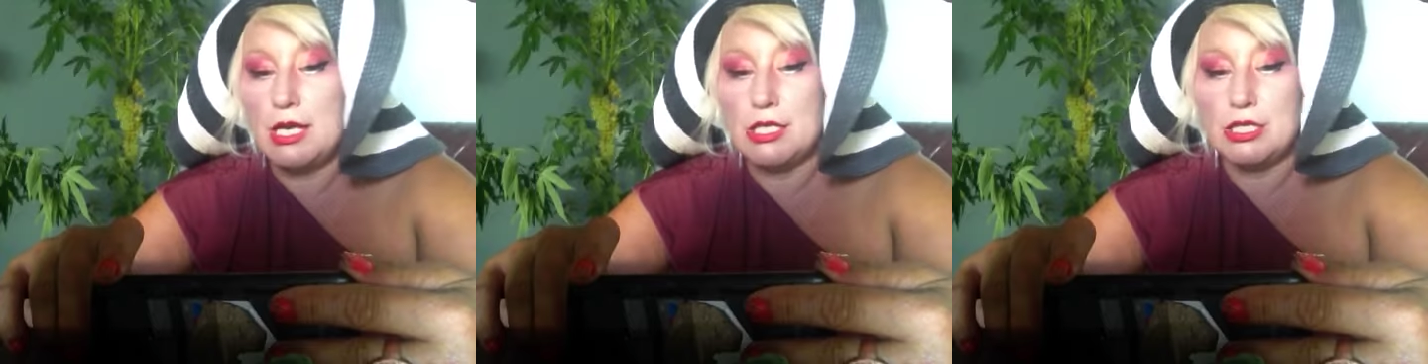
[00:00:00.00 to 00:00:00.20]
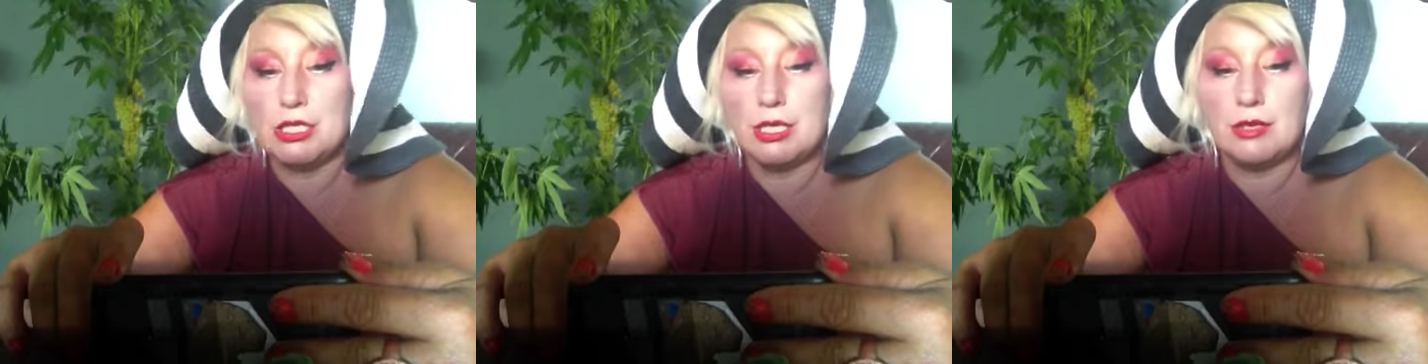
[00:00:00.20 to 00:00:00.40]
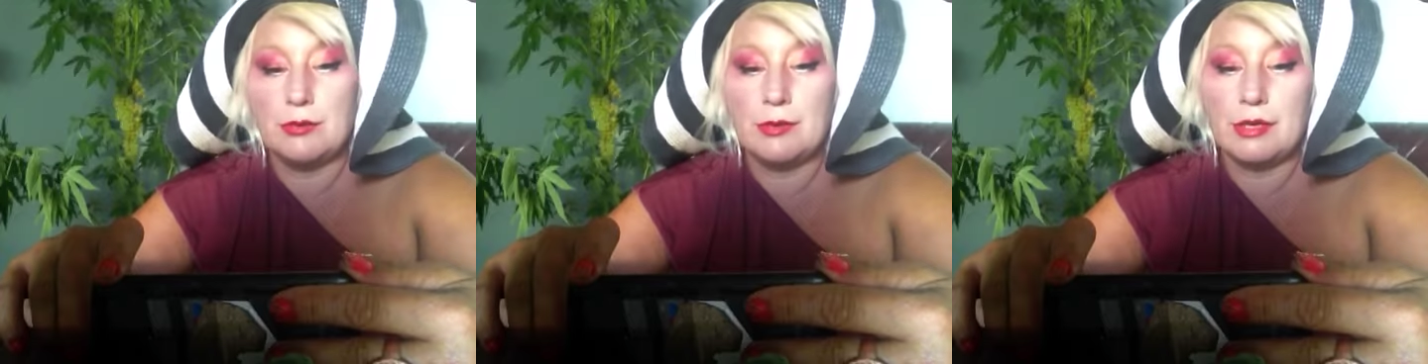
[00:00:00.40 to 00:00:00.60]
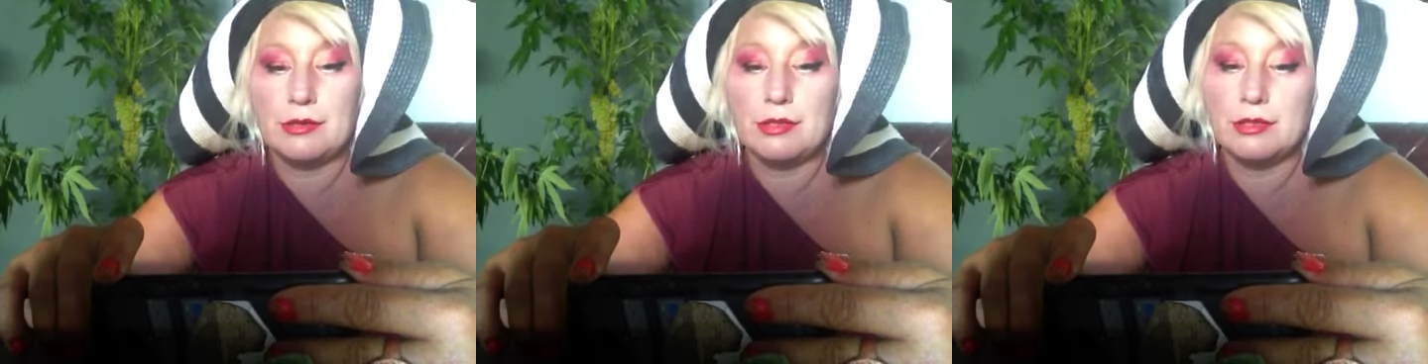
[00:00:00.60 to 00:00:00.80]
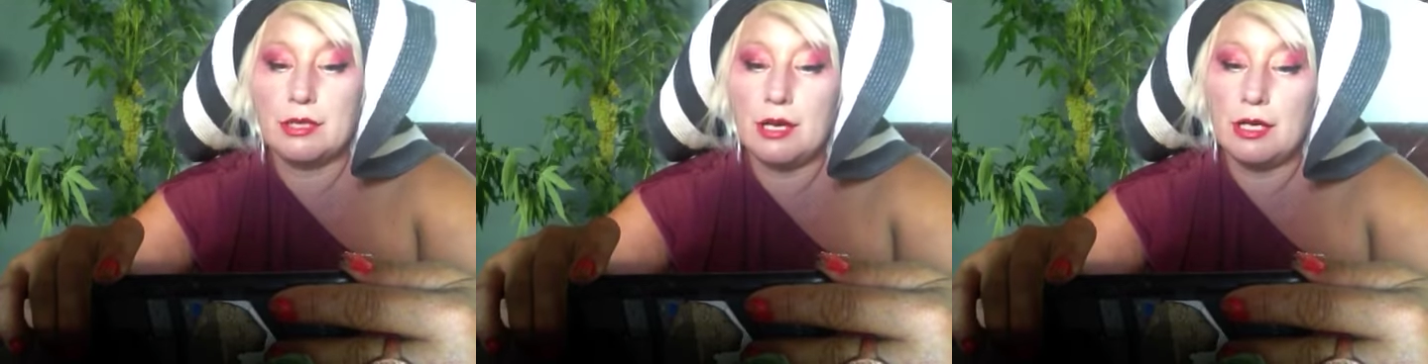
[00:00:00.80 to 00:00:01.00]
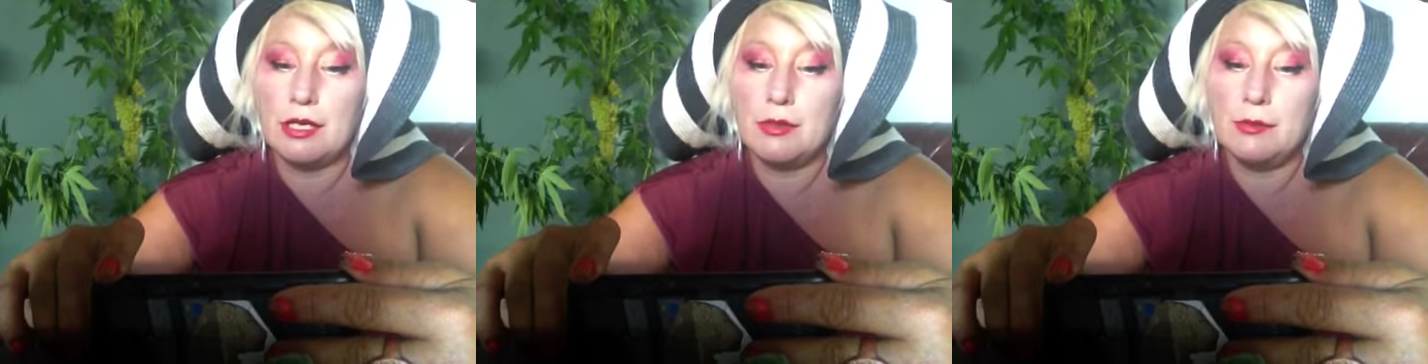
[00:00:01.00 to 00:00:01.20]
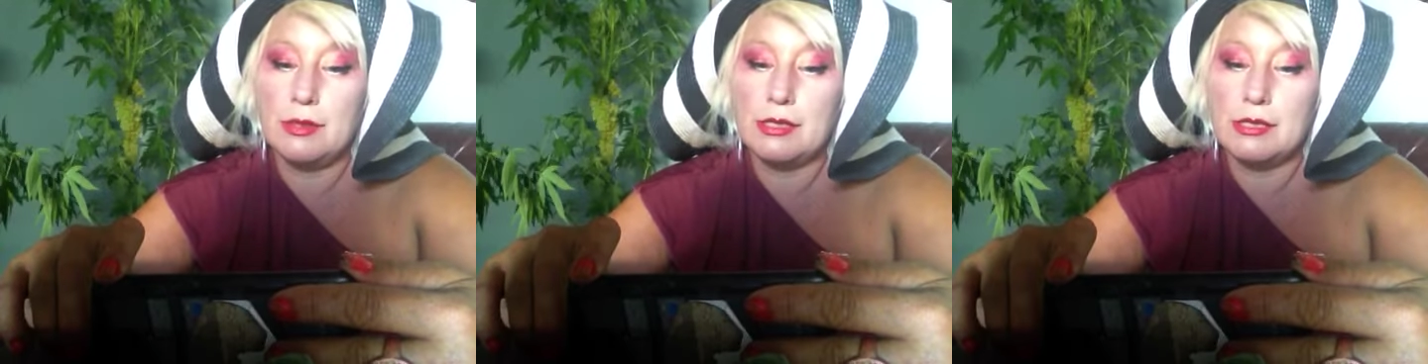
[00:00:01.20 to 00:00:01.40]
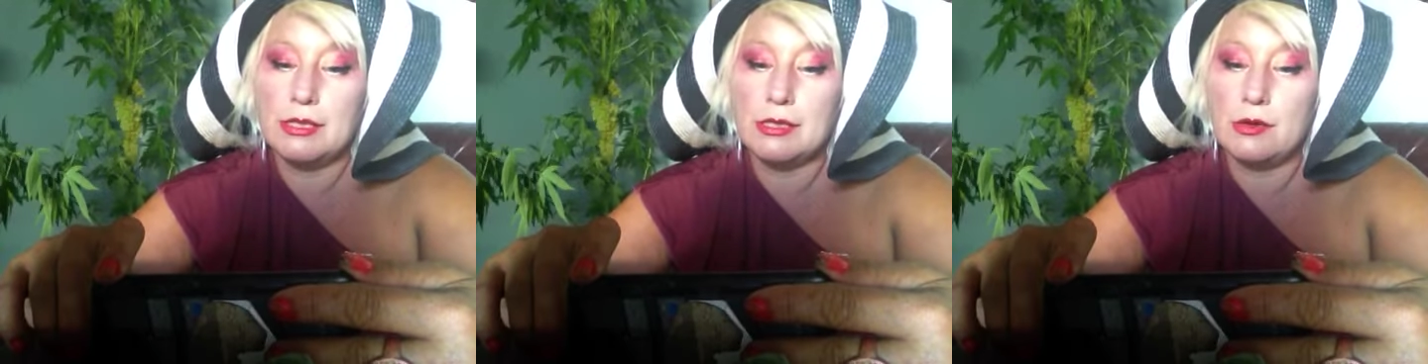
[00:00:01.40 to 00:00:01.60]
She emailed the
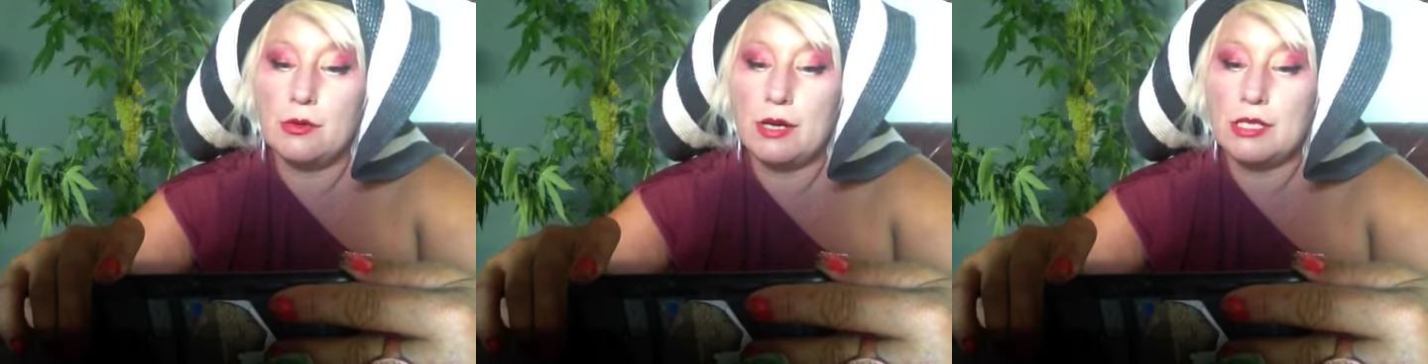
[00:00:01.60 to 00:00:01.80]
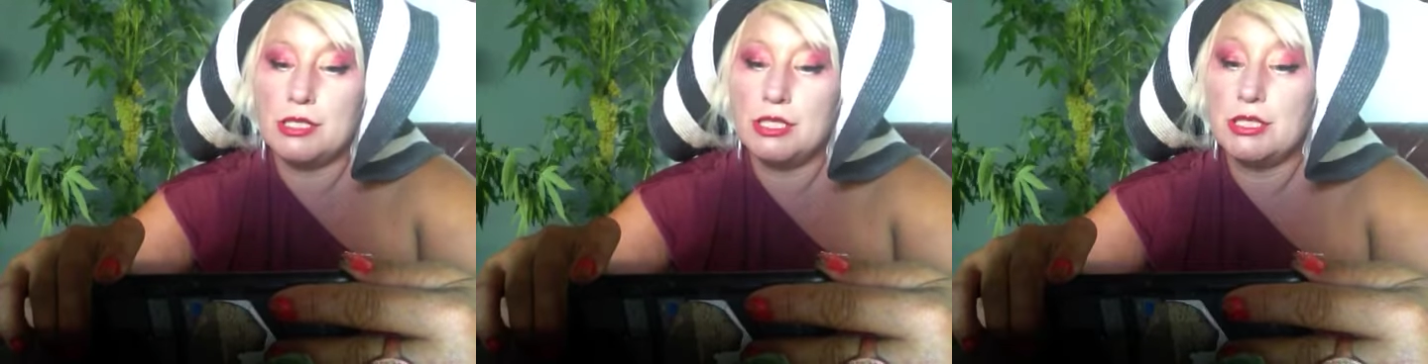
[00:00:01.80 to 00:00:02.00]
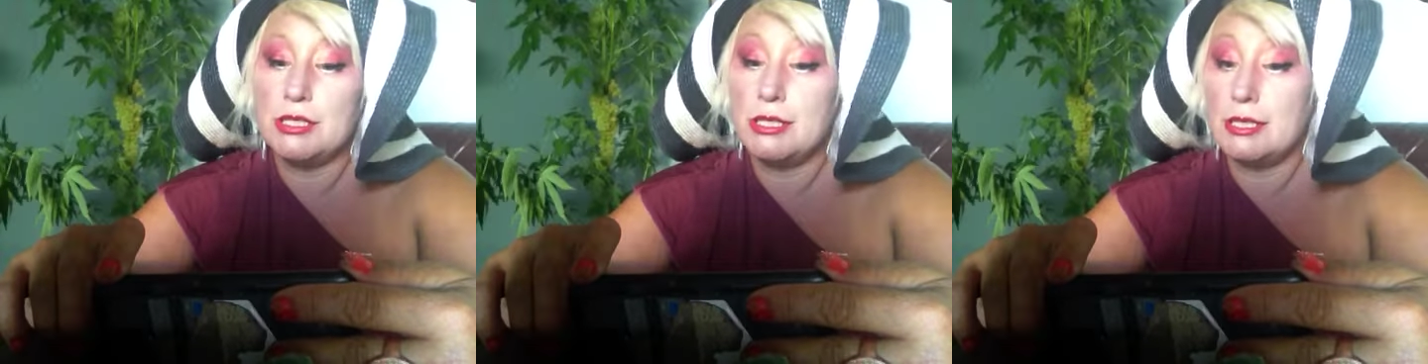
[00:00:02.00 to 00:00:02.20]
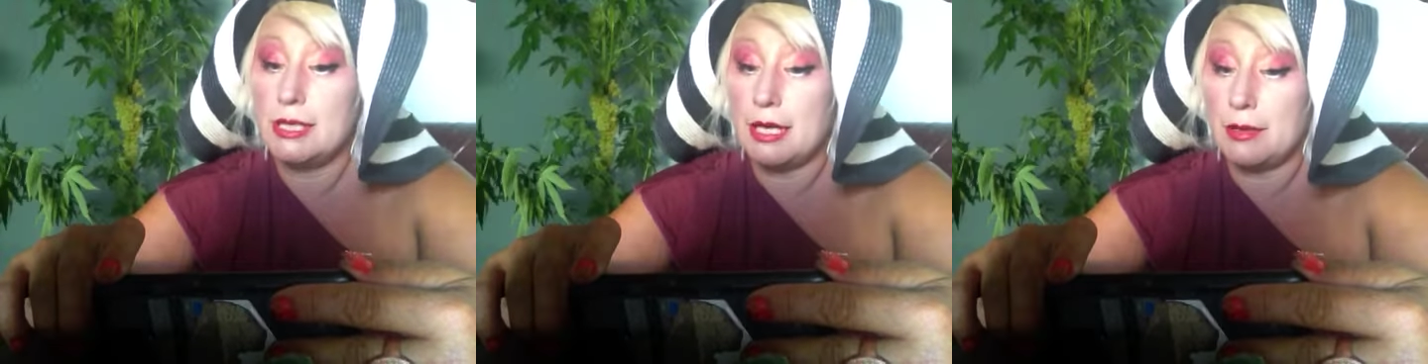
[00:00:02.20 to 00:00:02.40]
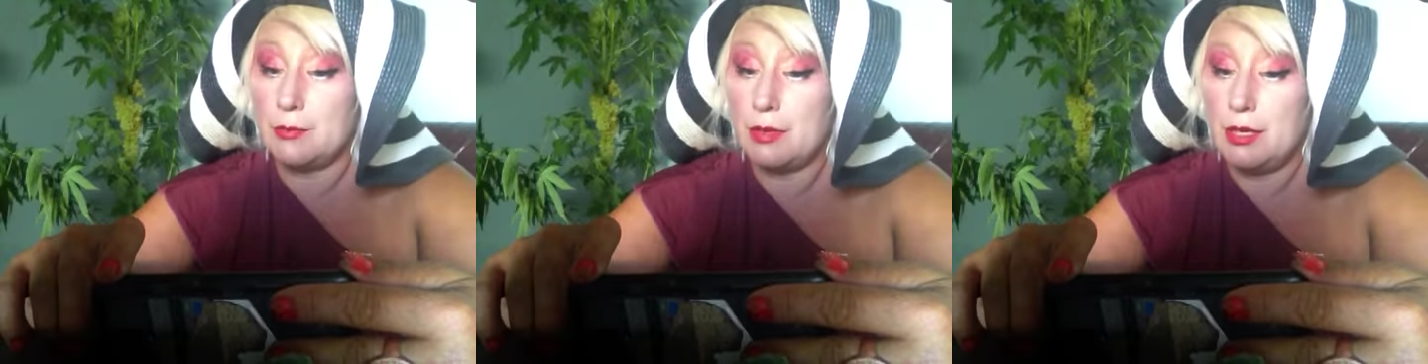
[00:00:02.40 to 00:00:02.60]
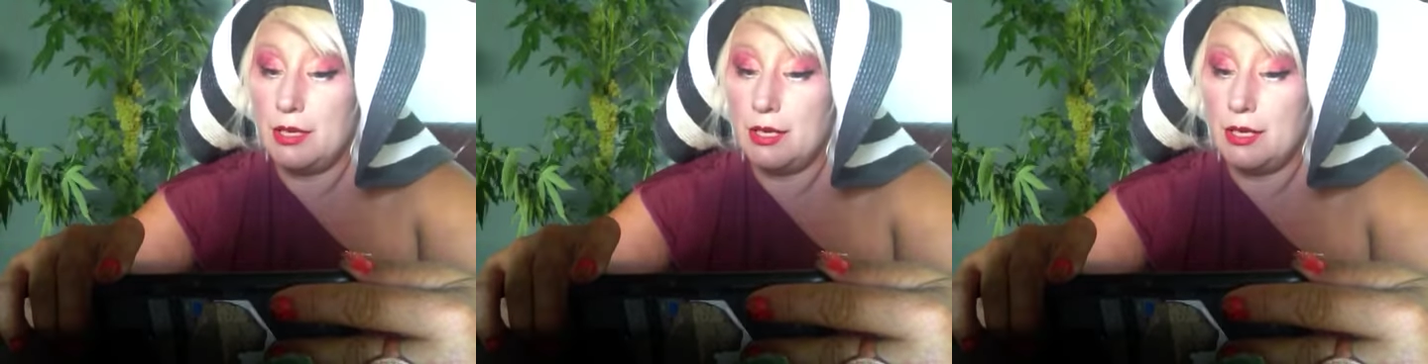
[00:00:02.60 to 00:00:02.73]
documents in question to them,